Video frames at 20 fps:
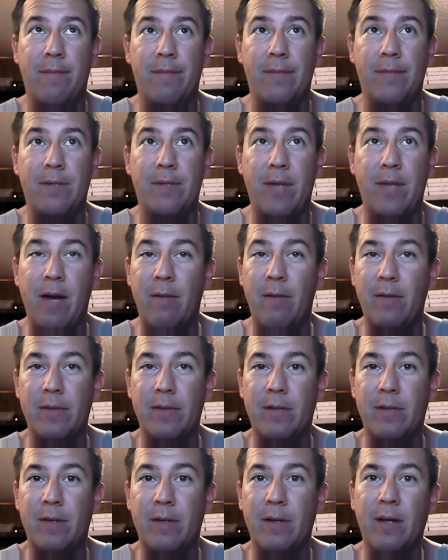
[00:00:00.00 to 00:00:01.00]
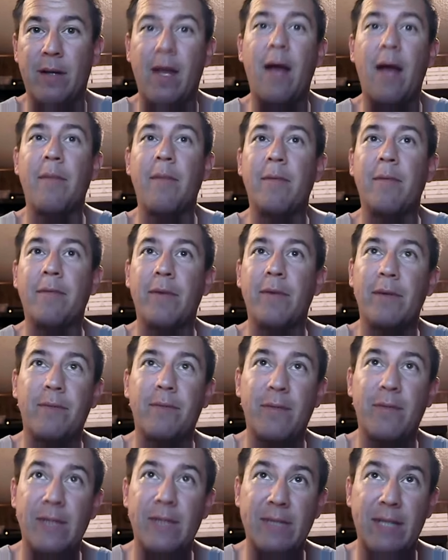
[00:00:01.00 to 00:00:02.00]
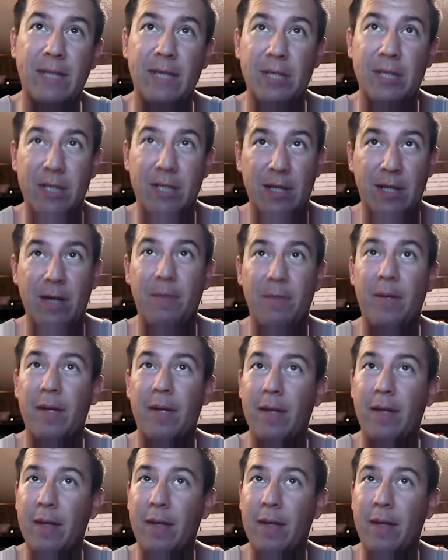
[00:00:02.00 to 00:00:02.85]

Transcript: So that one's caught on camera. Full investigation coming on